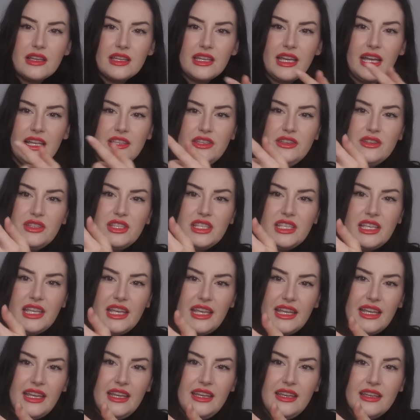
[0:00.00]
Can you
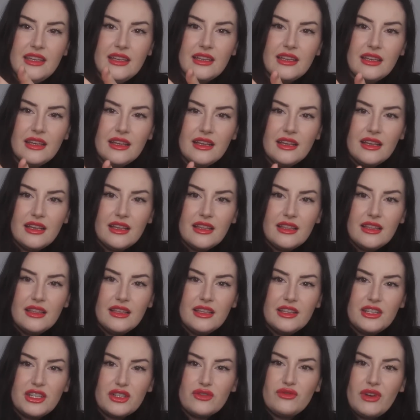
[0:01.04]
see?
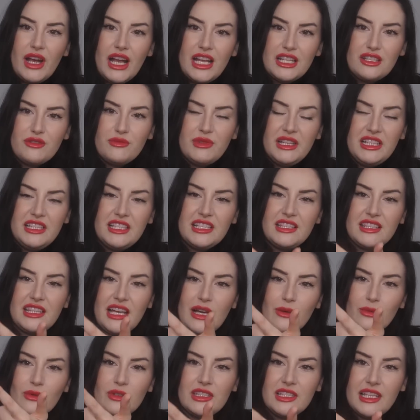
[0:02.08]
Just randomly did
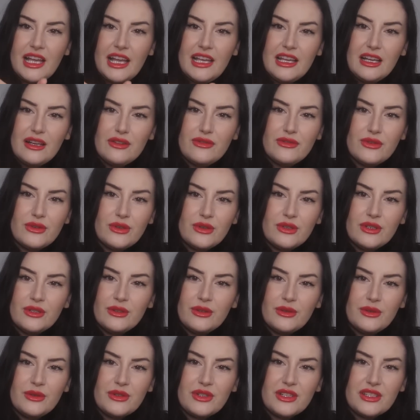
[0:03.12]
that one day. I thought,
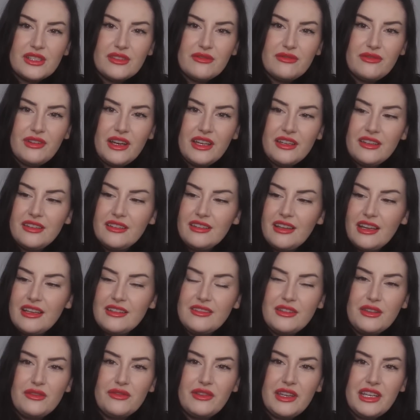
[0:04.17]
oh, it was just a fun like
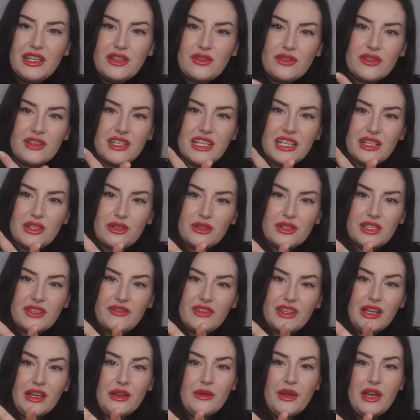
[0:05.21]
new feature on TikTok. I
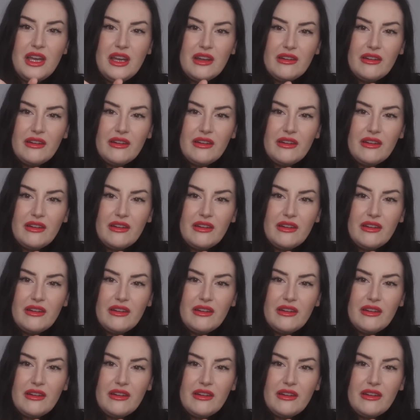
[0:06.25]
didn't know.